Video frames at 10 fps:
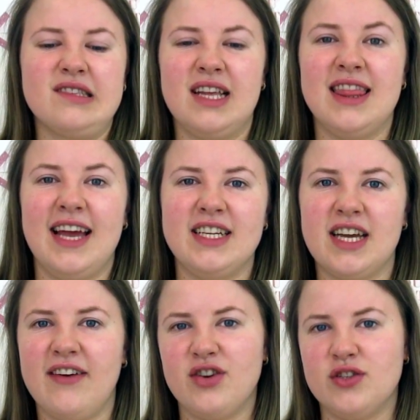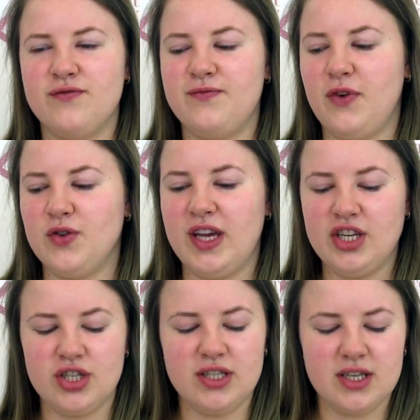light coverage
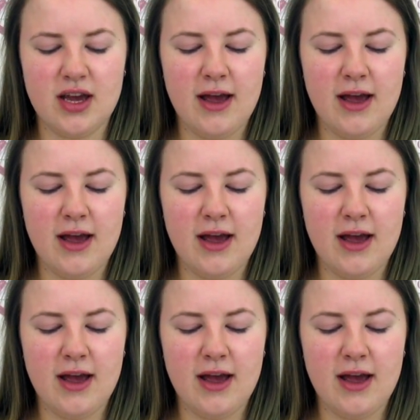foundations.